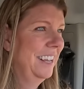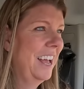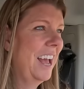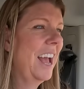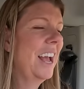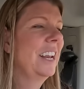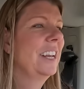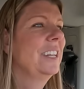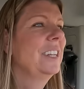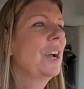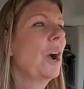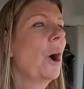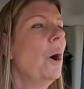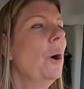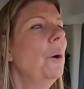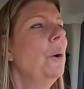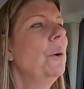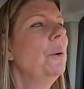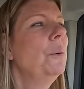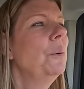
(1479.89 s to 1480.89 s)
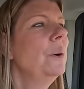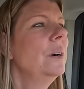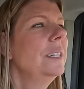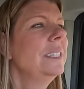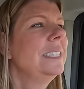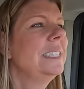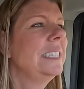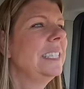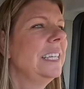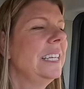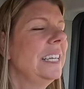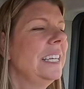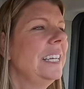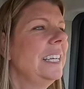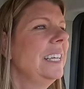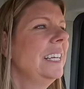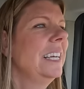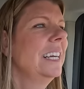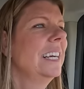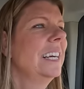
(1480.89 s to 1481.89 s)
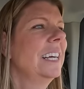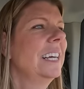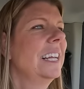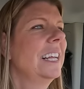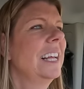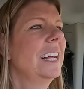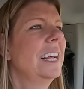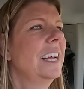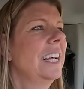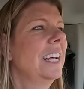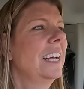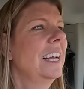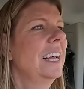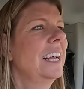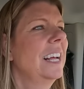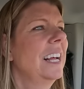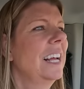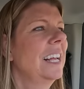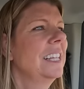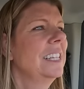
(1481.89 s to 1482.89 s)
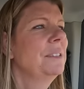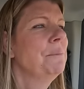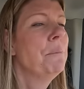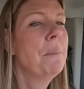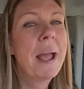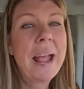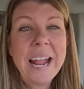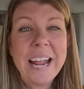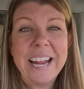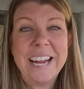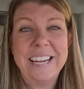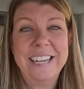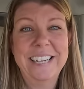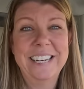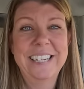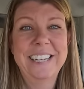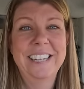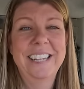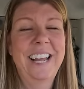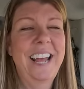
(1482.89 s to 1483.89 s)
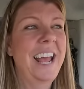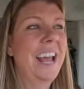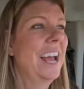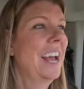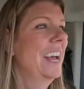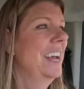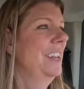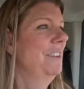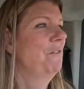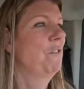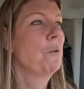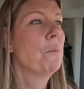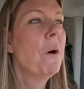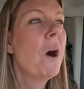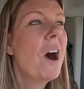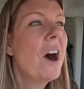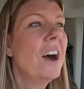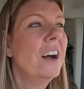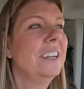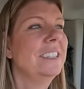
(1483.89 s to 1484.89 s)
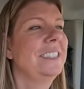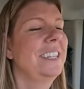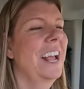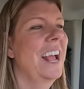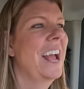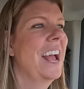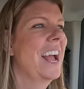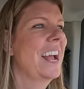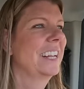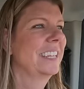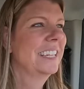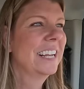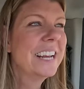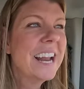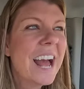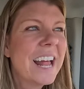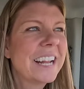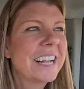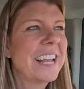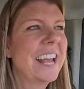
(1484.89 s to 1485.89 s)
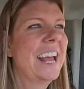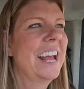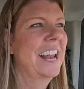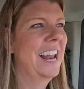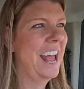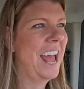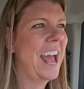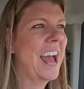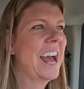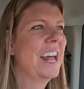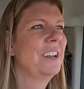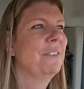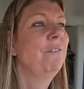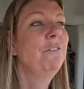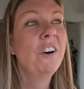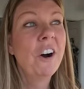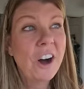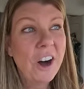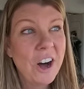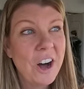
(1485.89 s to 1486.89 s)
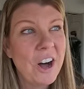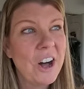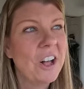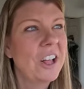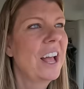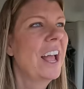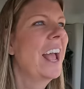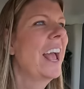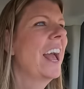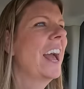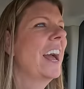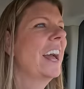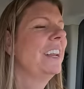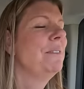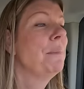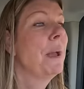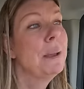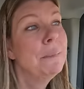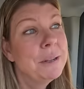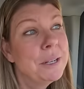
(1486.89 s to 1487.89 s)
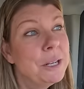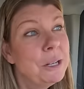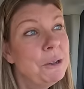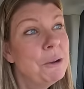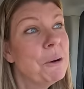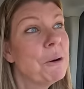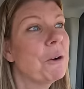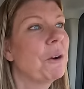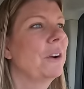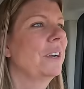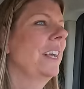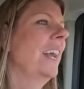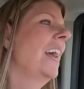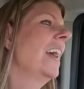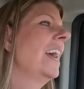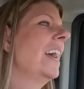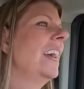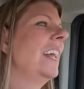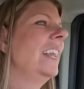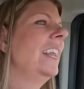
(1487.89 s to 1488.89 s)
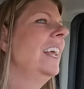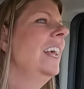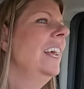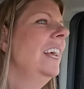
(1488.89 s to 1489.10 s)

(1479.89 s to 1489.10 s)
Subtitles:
and go see Maine and Vermont and Connecticut and Fall and maybe New York and